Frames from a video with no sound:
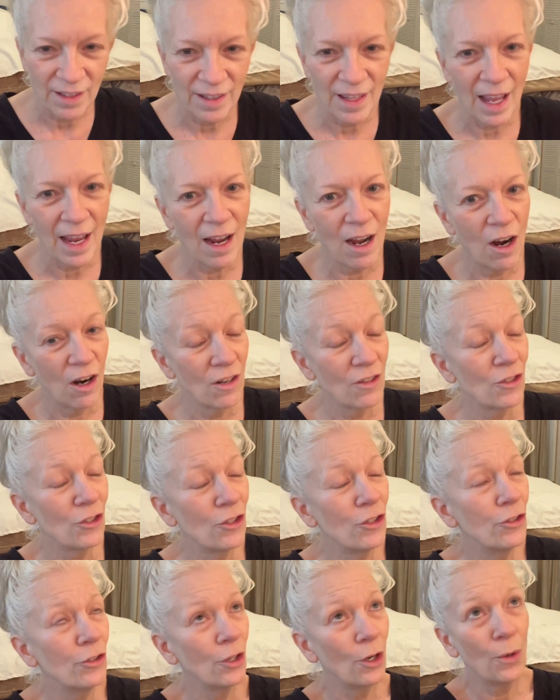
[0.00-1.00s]
They are
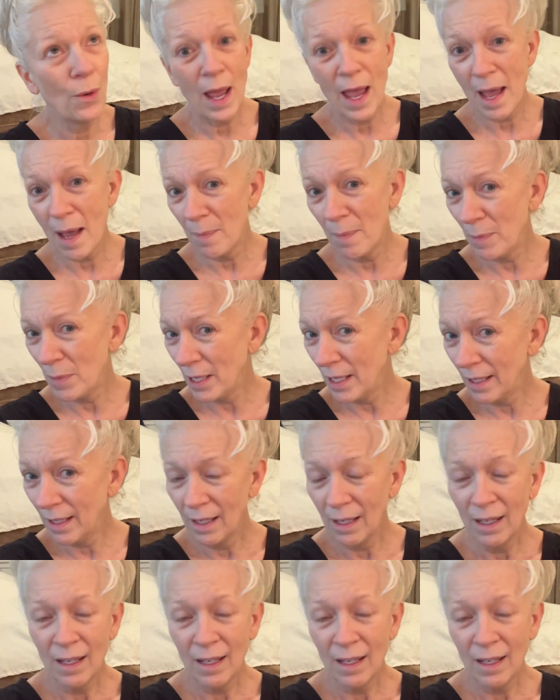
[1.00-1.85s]
so happy.